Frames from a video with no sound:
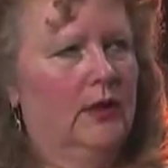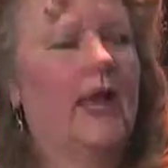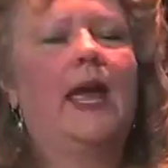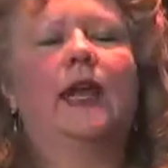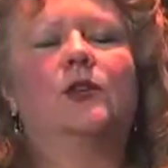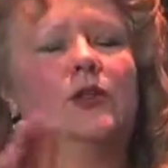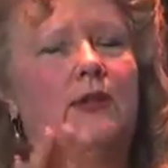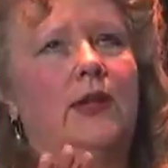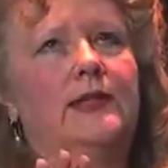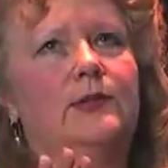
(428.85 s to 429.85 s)

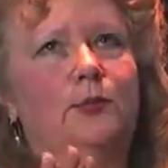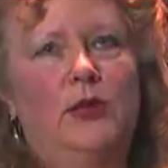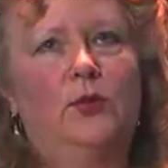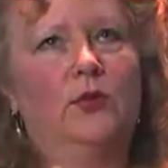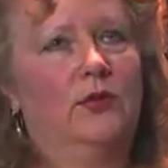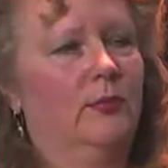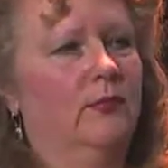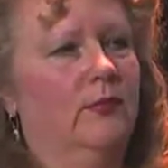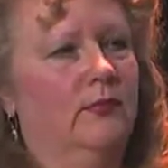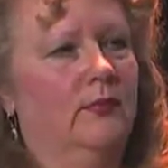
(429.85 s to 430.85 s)
Actually, that's B with
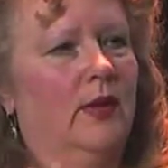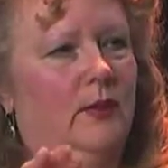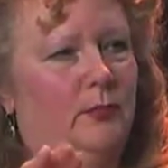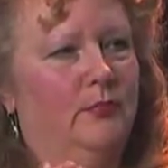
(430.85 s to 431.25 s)
a